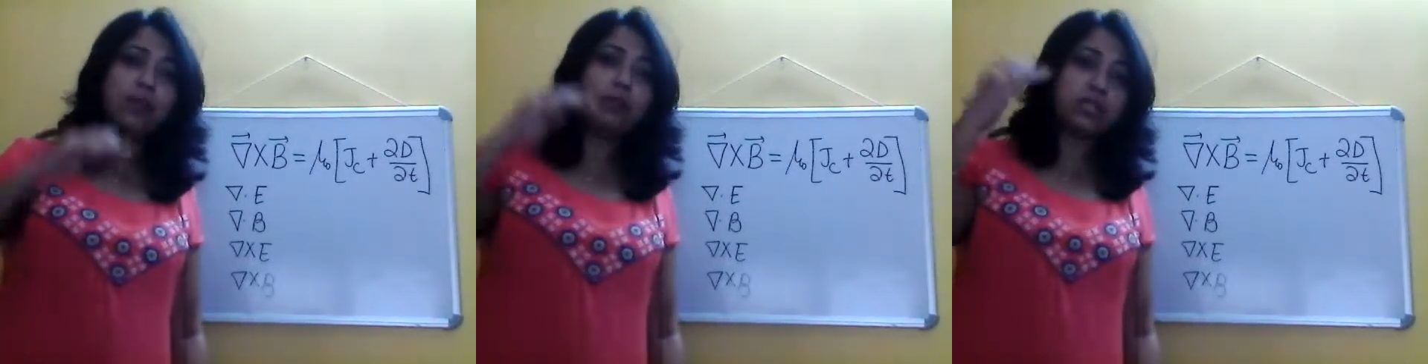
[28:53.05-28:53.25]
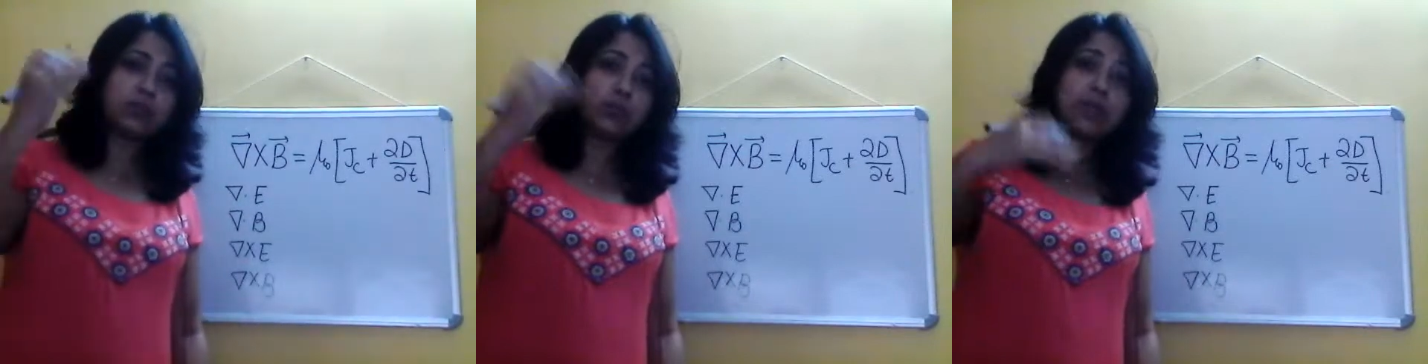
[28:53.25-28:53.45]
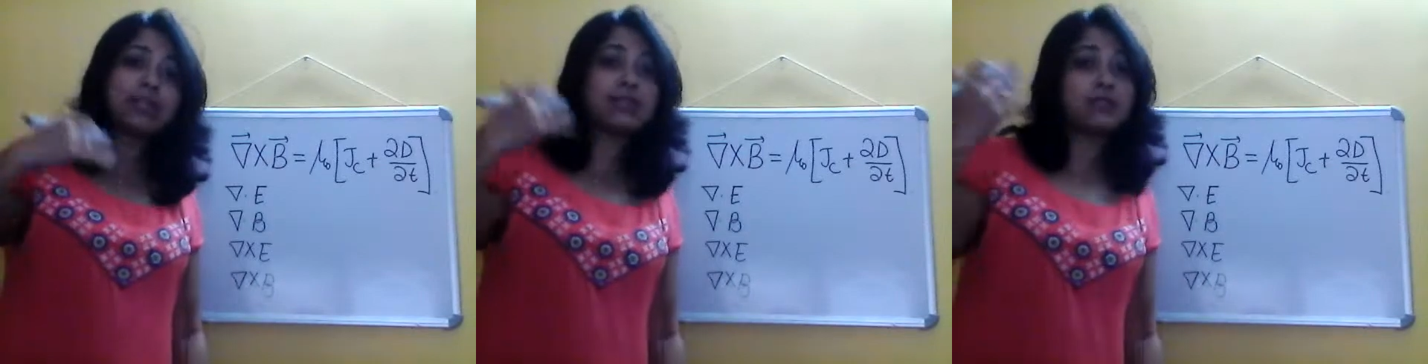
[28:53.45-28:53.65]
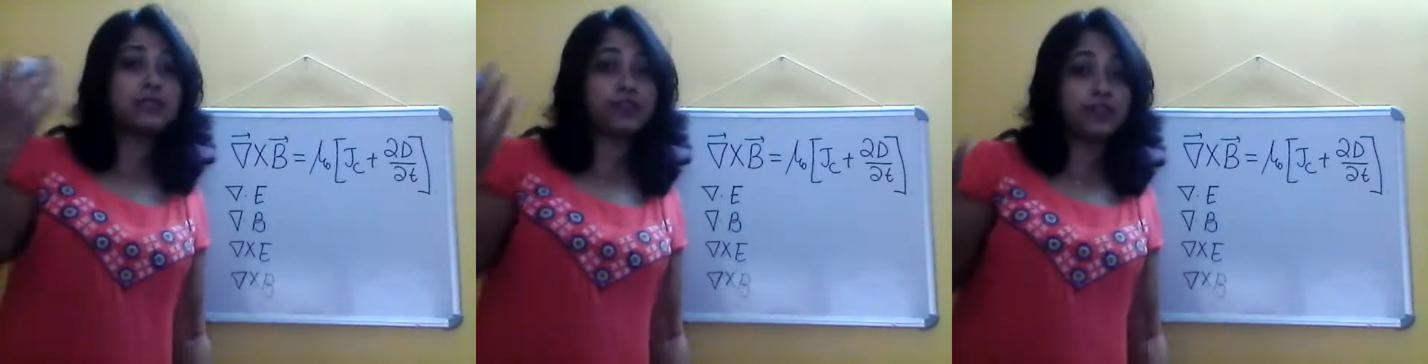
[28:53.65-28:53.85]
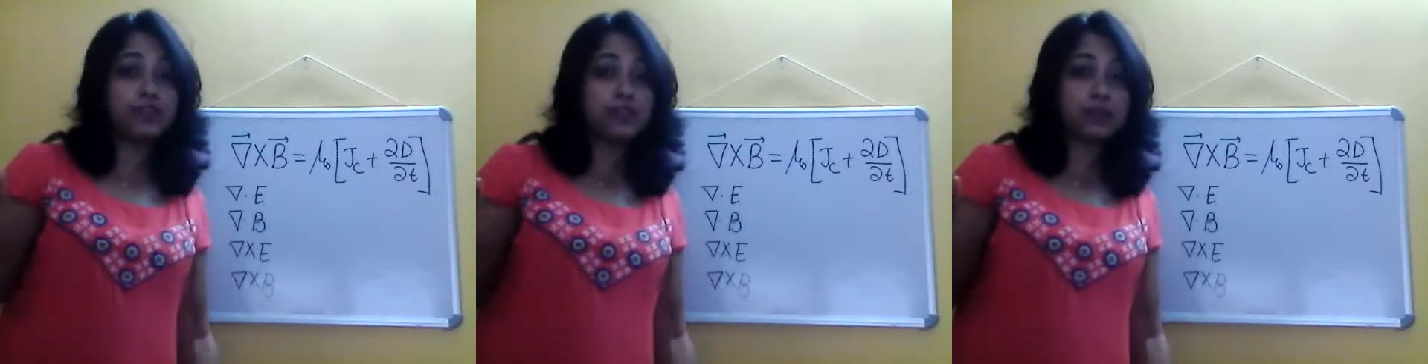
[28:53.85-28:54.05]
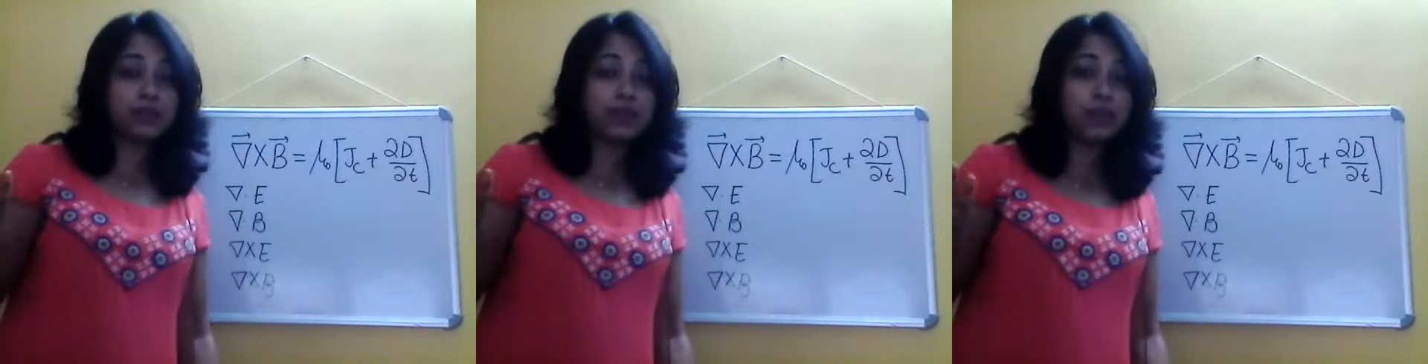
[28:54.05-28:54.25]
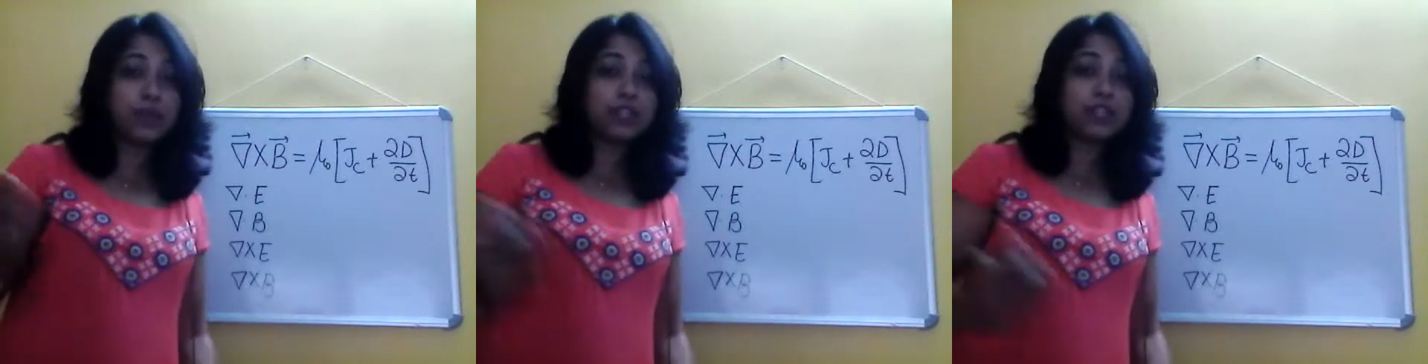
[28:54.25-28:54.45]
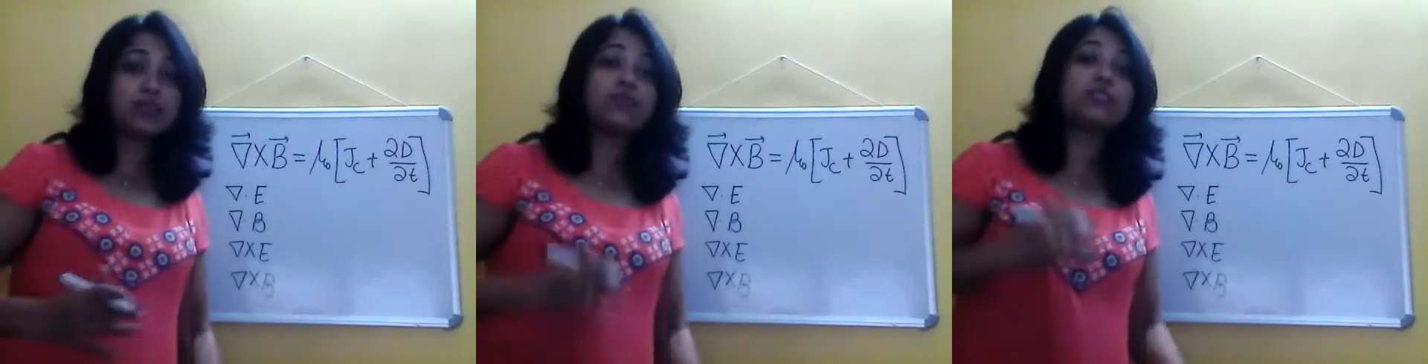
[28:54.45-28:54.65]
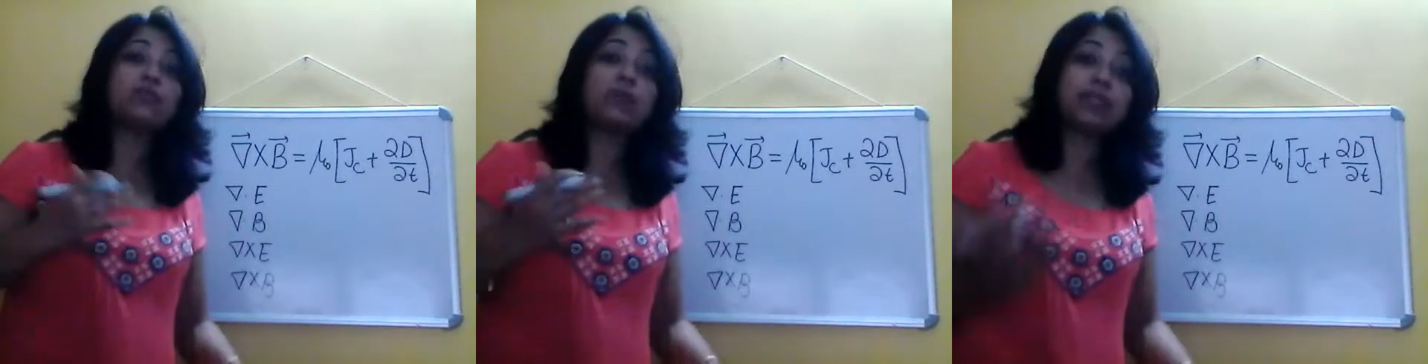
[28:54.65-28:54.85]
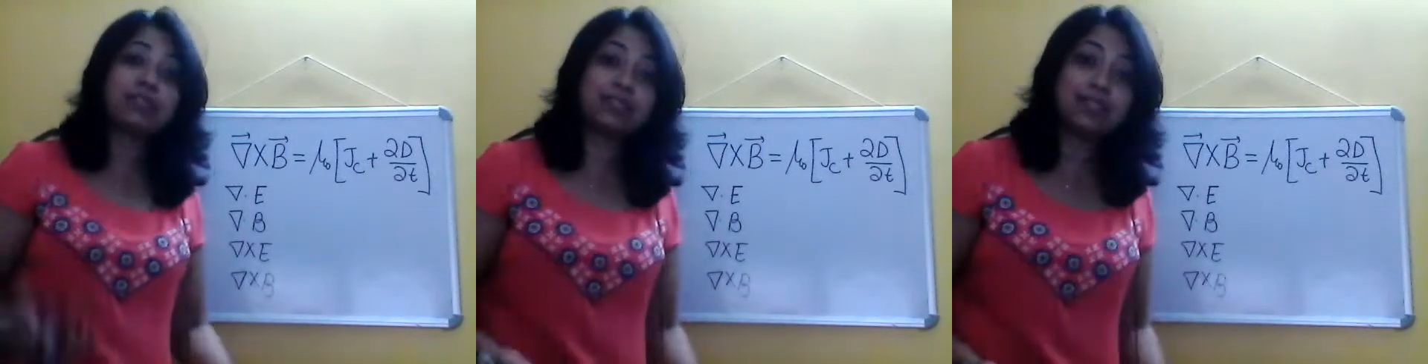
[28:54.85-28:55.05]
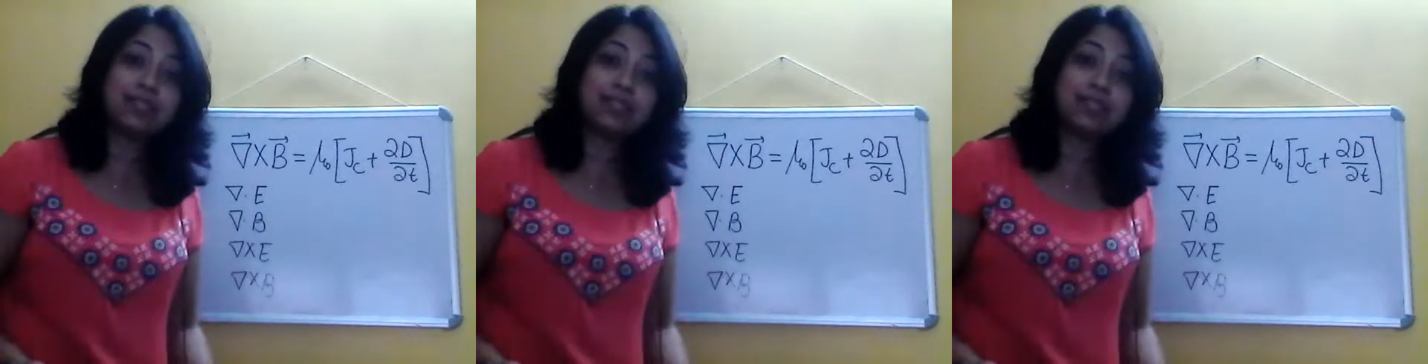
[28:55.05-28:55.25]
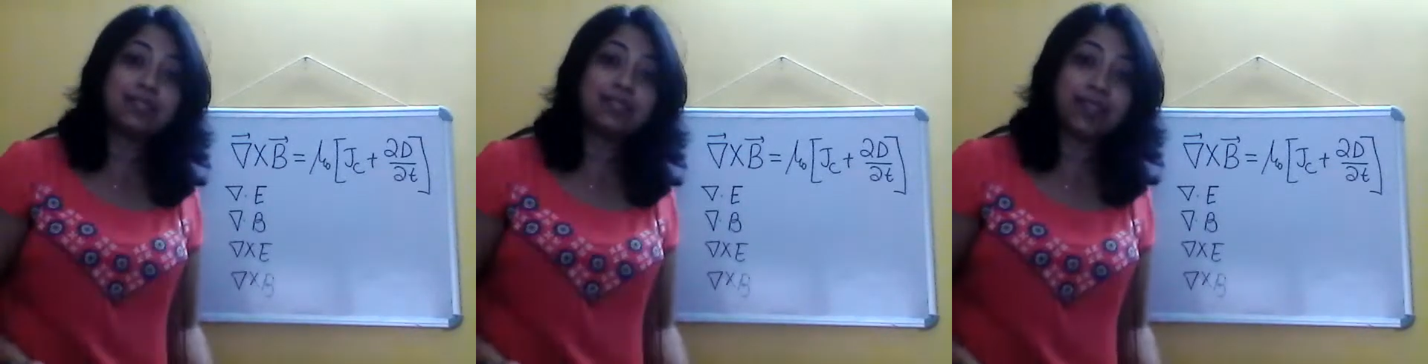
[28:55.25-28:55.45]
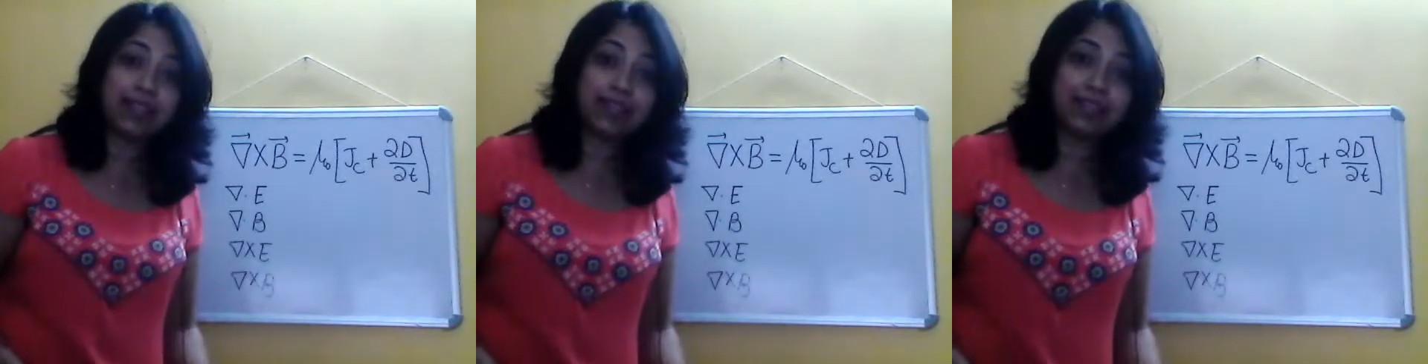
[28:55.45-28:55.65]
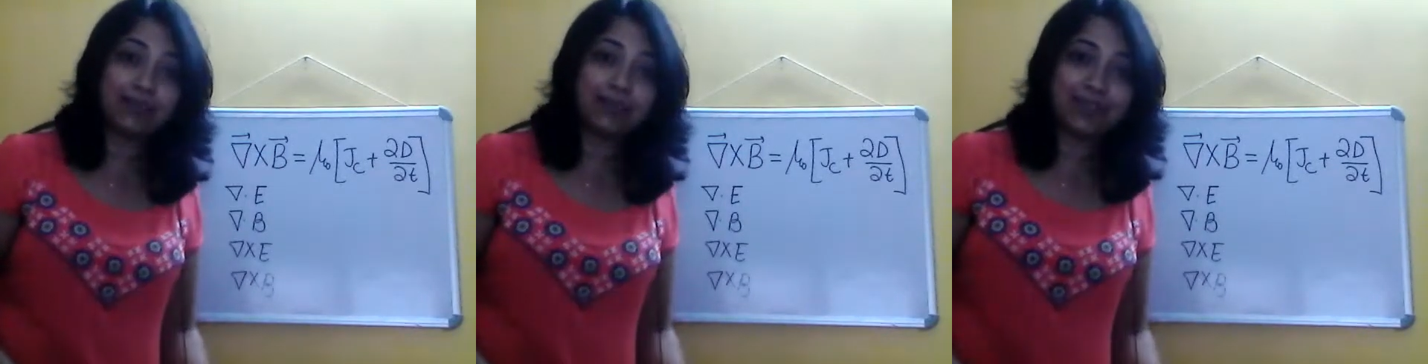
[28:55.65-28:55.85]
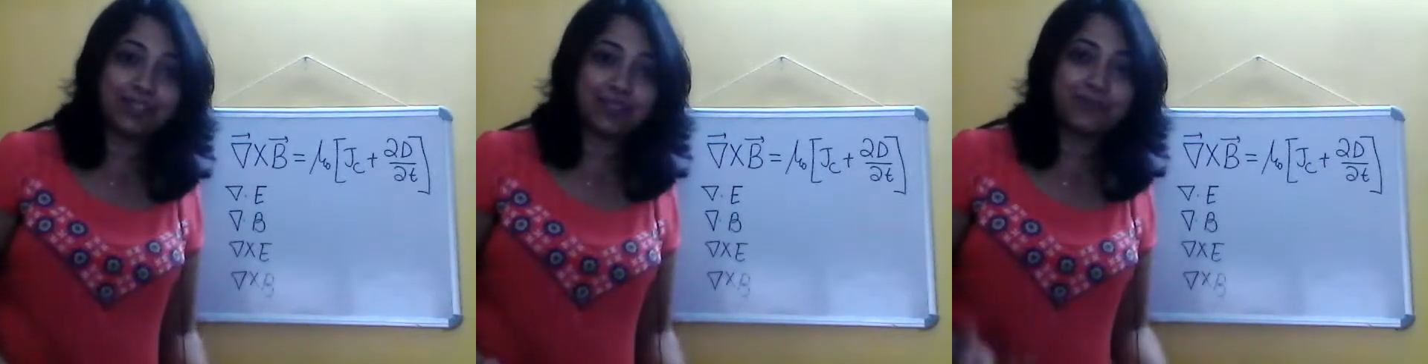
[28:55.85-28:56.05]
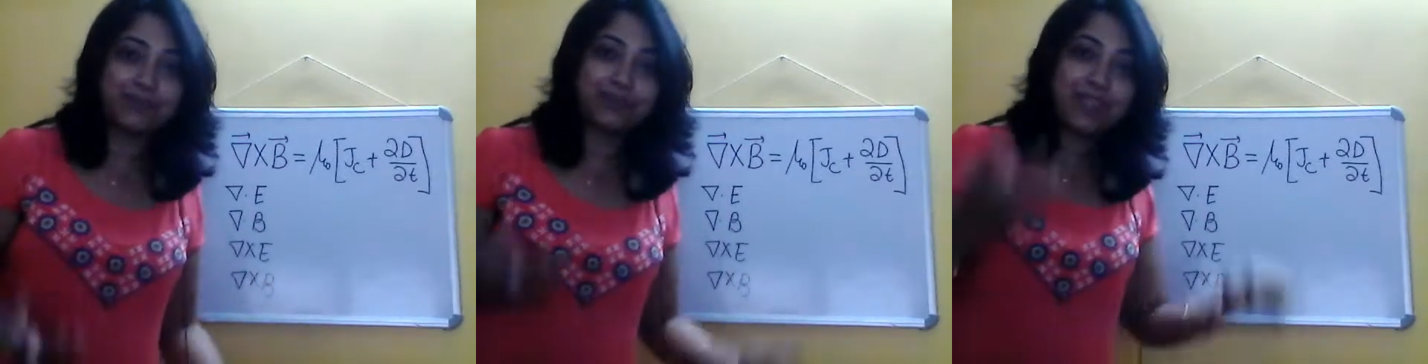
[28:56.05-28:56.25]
which one is the first equation, which one is the second equation.